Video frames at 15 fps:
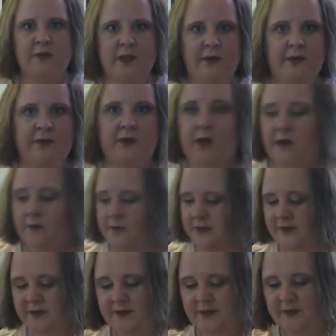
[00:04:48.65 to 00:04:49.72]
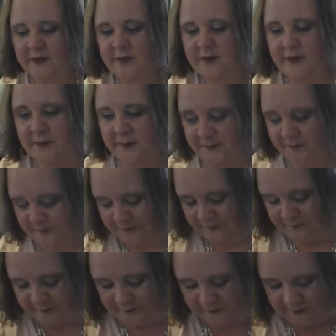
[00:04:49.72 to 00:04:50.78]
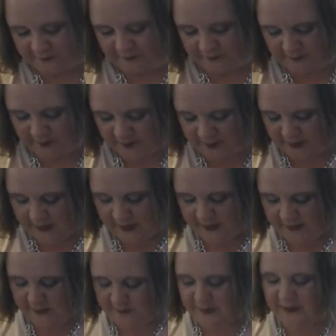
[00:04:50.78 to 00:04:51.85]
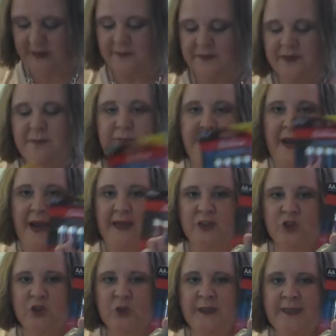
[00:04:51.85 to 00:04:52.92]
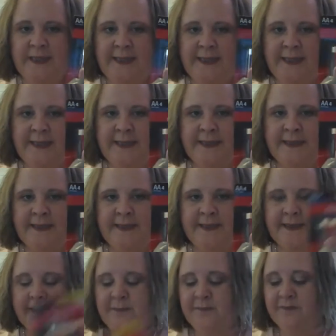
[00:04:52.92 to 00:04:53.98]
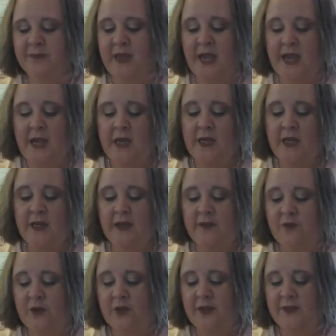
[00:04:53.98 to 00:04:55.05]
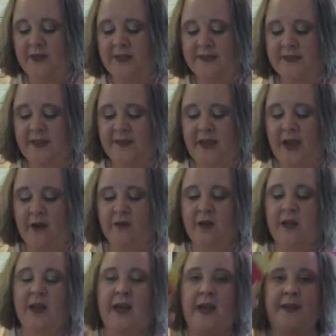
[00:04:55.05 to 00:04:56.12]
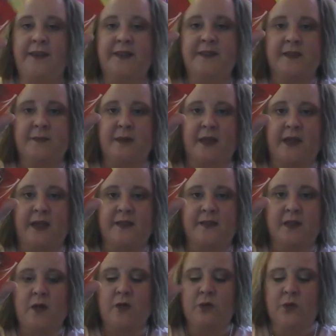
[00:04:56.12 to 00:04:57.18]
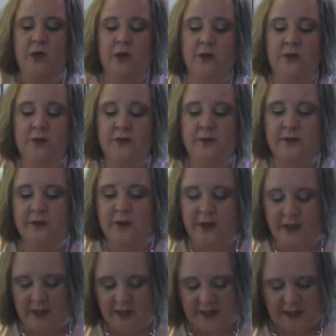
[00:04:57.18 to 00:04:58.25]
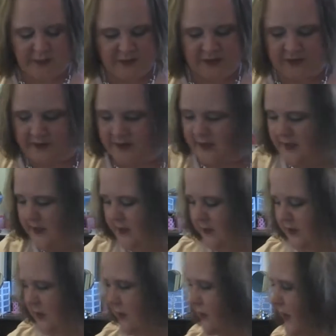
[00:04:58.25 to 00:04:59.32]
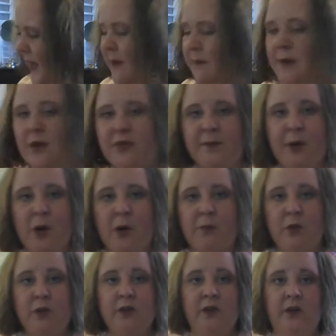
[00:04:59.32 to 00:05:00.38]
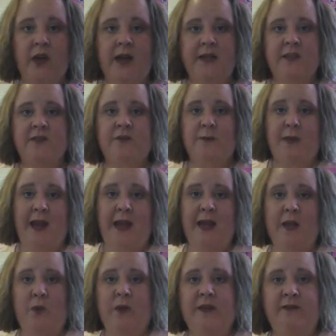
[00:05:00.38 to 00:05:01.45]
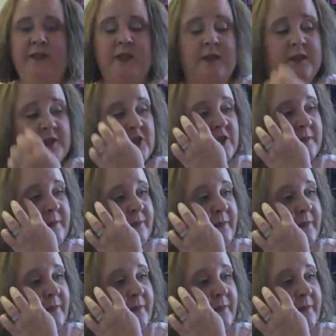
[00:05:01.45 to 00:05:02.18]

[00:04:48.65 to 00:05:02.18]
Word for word: I would have forgot most of this. And then I picked up some batteries. If you get these, get the alkaline. They seem to last longer. And I was going to tell y'all too, I bought the purple little lights for my Halloween village.